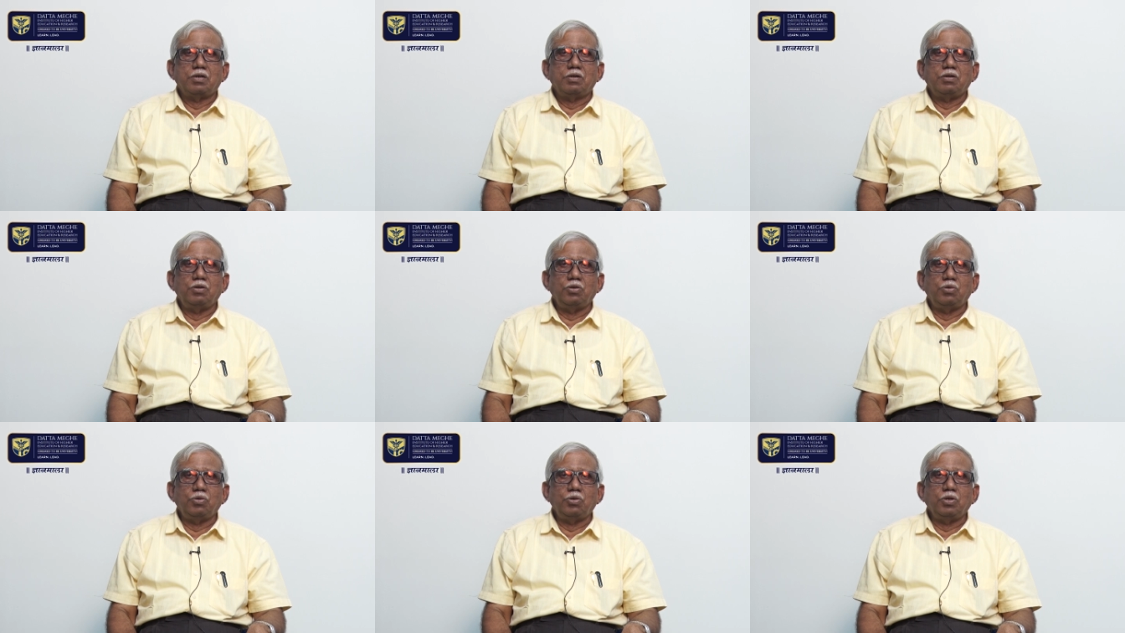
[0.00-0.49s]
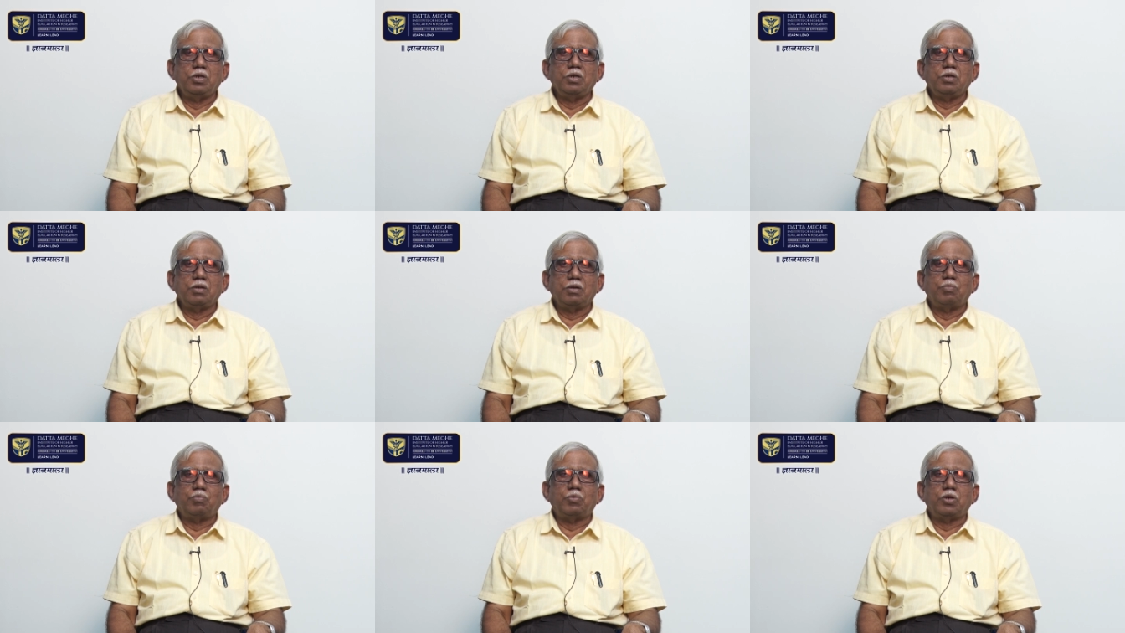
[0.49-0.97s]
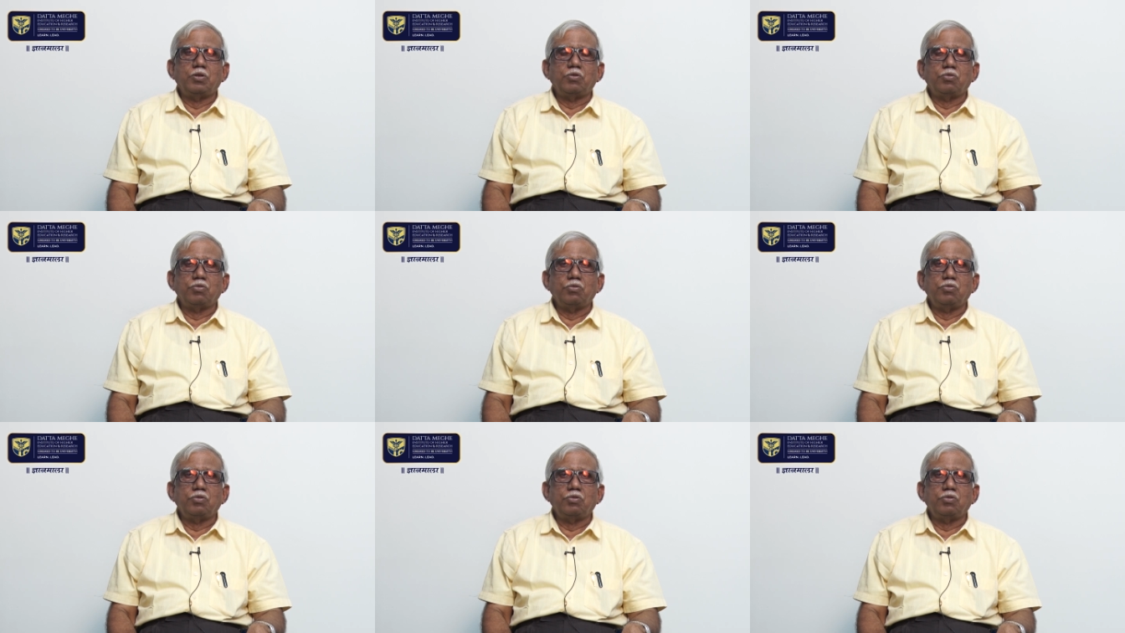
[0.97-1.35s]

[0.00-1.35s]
during monsoon